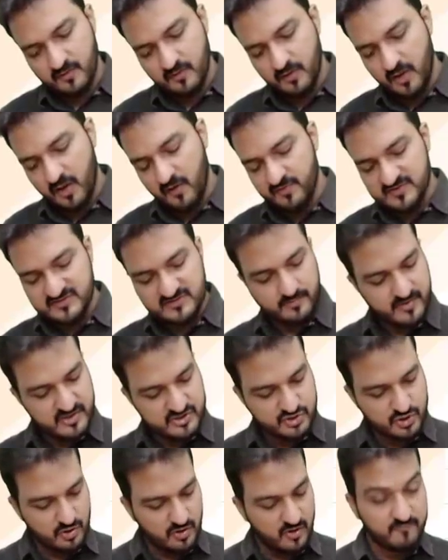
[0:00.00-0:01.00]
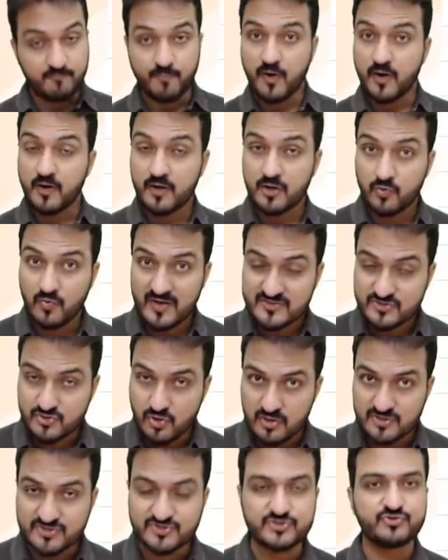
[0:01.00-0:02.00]
If the summation of product wise
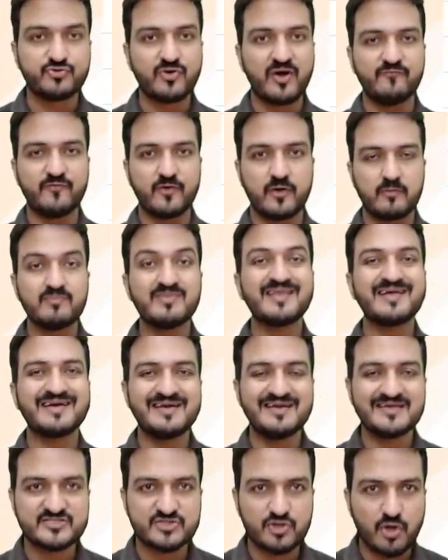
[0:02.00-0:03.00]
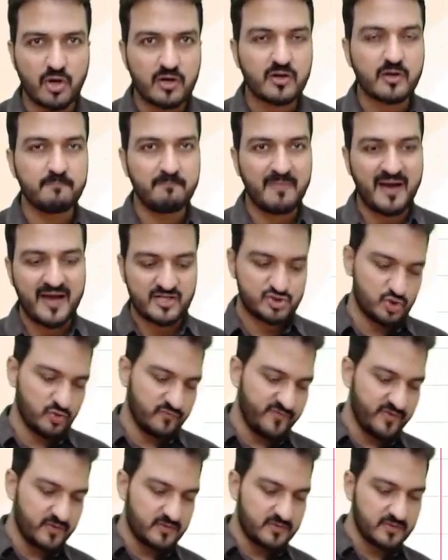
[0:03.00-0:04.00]
cost driver does not match
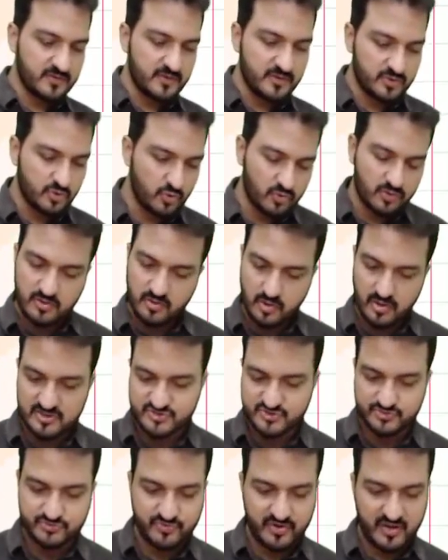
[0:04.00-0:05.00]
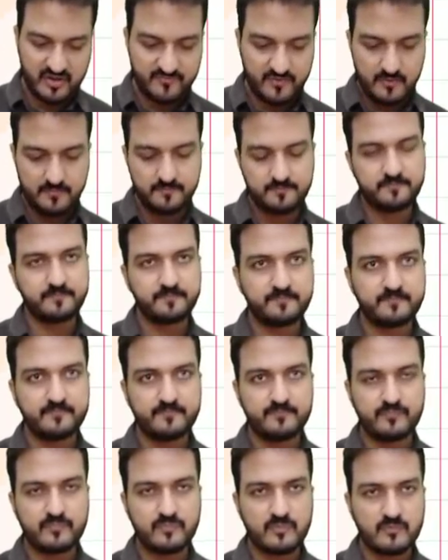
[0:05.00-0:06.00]
with the total cost driver,
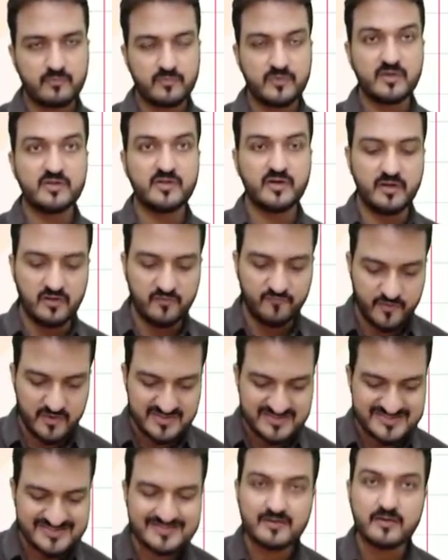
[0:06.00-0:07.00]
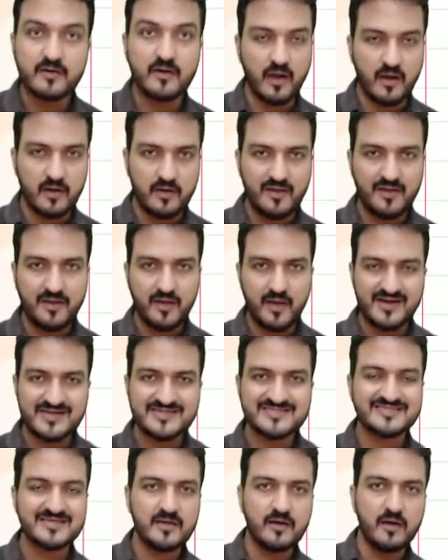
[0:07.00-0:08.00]
then the difference
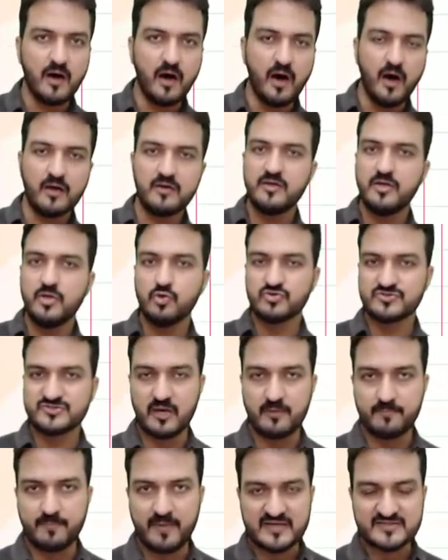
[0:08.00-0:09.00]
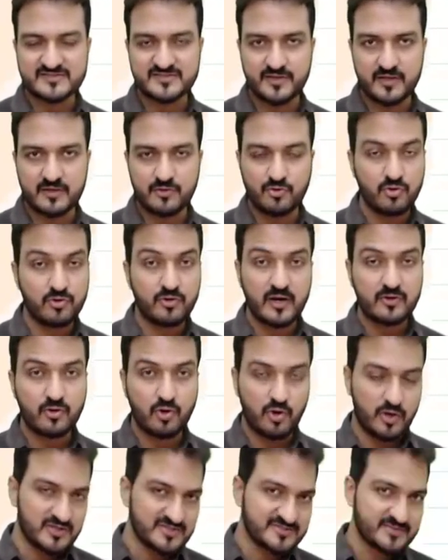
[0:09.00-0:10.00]
indicates unused capacity. Don't write
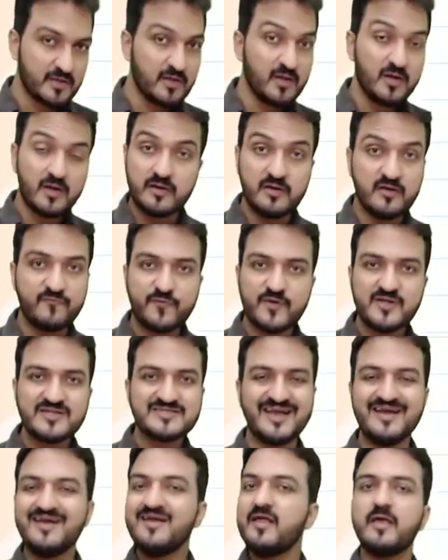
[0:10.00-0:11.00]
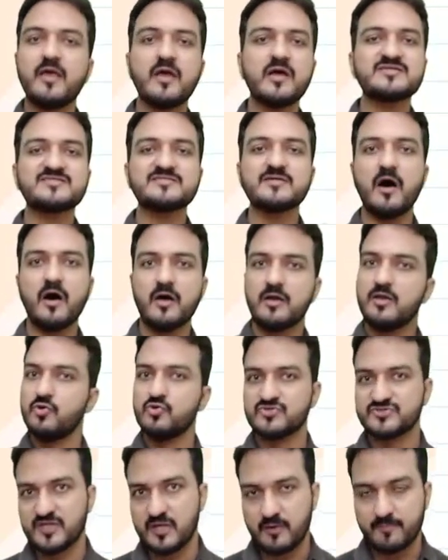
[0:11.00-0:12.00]
cost. Difference indicates
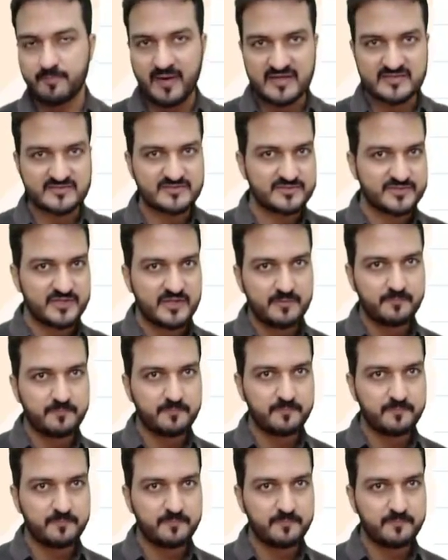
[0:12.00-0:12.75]
unused capacity.